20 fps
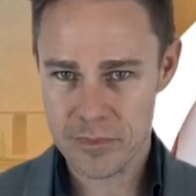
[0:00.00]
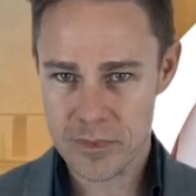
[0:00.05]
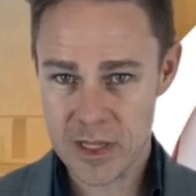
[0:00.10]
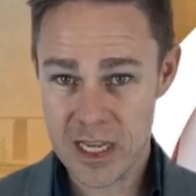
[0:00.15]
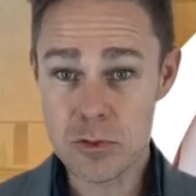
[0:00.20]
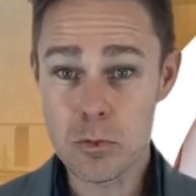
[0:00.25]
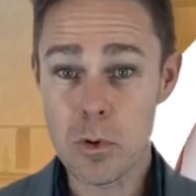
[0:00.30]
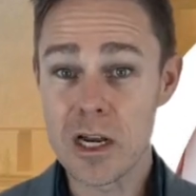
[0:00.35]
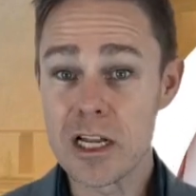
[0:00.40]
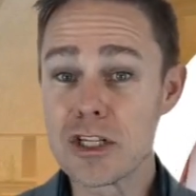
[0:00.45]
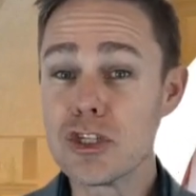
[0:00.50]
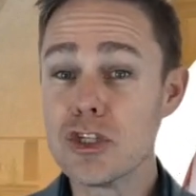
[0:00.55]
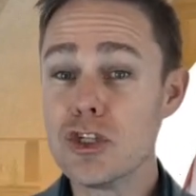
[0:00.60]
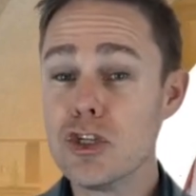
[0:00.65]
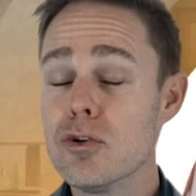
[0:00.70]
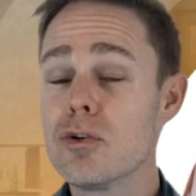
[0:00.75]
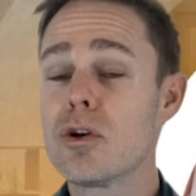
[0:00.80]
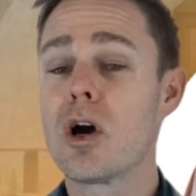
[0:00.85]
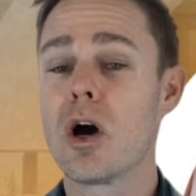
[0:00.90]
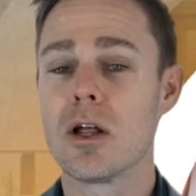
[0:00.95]
as well as
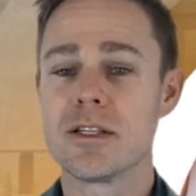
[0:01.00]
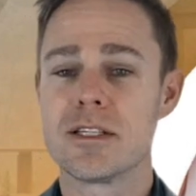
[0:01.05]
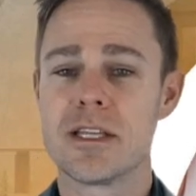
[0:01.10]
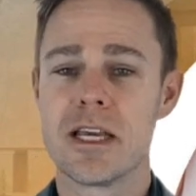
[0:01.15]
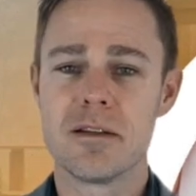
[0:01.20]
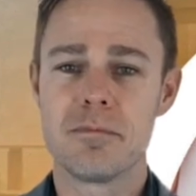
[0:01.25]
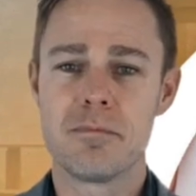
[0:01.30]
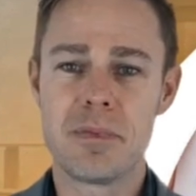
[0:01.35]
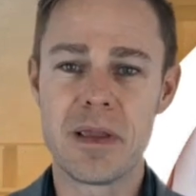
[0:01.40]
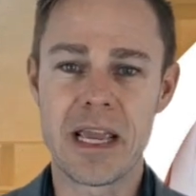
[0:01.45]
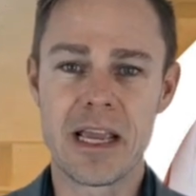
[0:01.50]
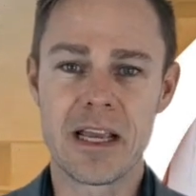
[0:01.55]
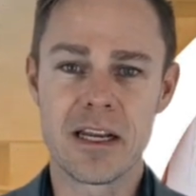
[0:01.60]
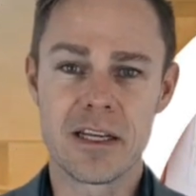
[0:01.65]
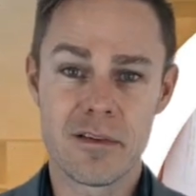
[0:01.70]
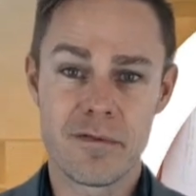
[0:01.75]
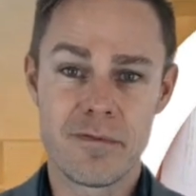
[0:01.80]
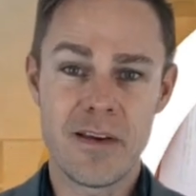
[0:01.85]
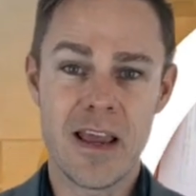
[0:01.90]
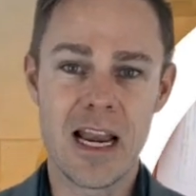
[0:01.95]
new content being
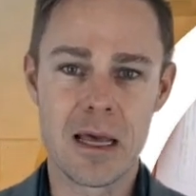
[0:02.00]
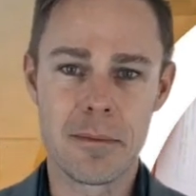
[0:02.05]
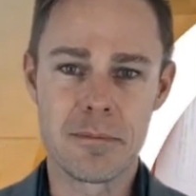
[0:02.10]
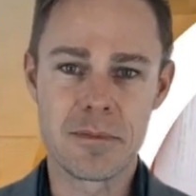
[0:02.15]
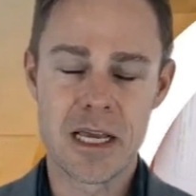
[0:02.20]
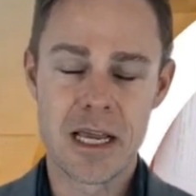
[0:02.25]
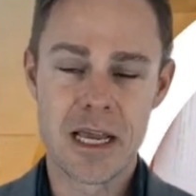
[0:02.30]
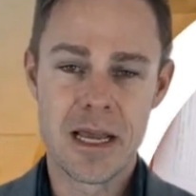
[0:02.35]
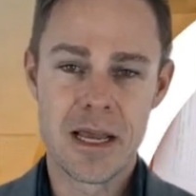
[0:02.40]
developed.